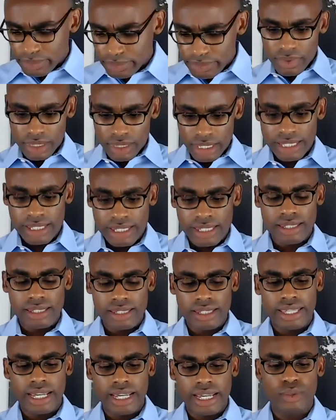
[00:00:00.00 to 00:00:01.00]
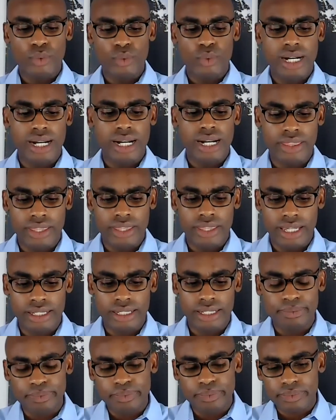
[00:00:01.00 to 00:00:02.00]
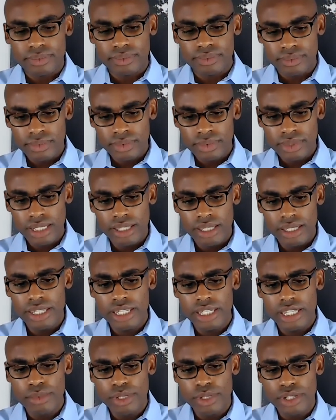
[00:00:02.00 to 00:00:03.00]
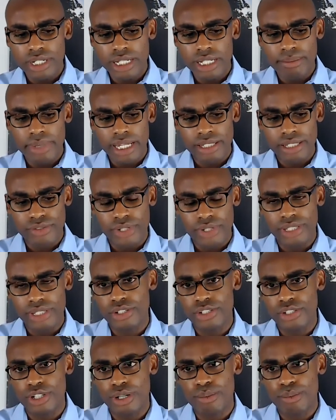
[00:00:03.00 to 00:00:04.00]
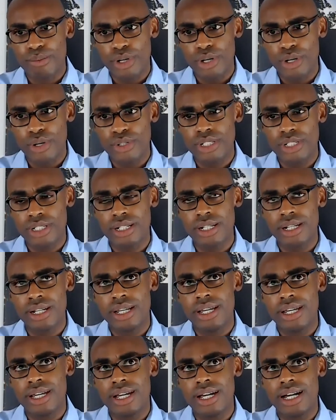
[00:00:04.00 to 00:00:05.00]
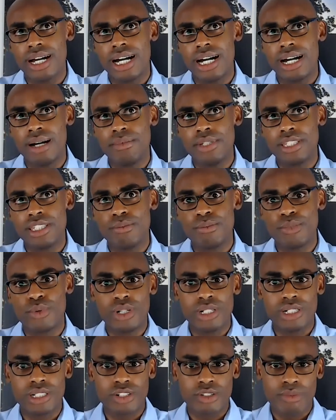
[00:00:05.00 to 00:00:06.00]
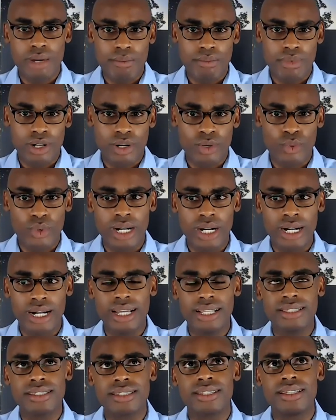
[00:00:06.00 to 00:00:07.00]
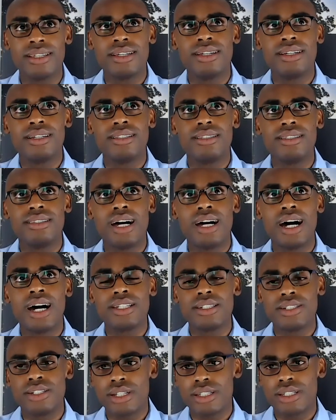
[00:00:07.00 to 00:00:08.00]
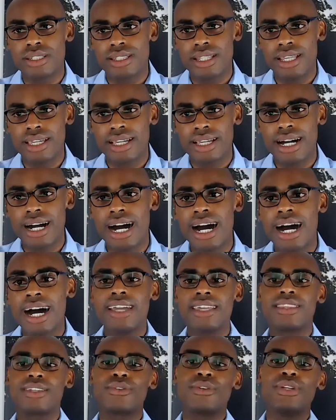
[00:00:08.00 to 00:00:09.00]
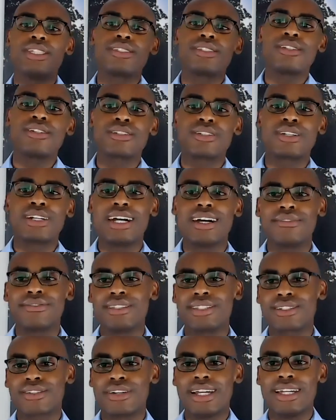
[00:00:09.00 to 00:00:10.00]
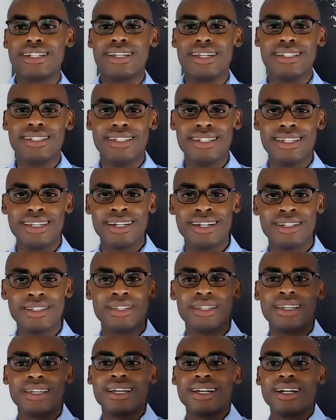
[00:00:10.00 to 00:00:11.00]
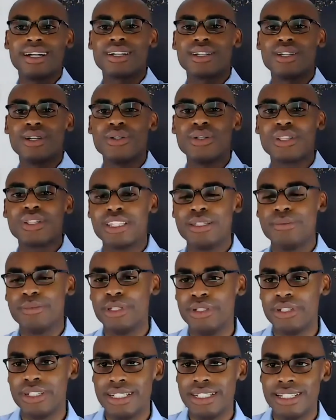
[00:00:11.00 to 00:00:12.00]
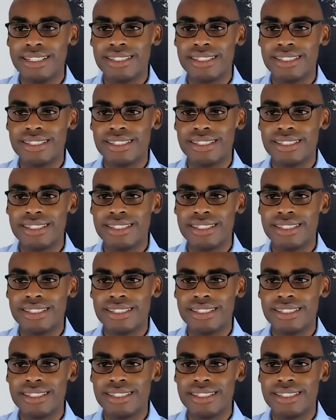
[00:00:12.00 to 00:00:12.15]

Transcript: This is again where I think the community-based research approach is important to remember, where it's not just like, I, the researcher, have this grand idea, go to the community and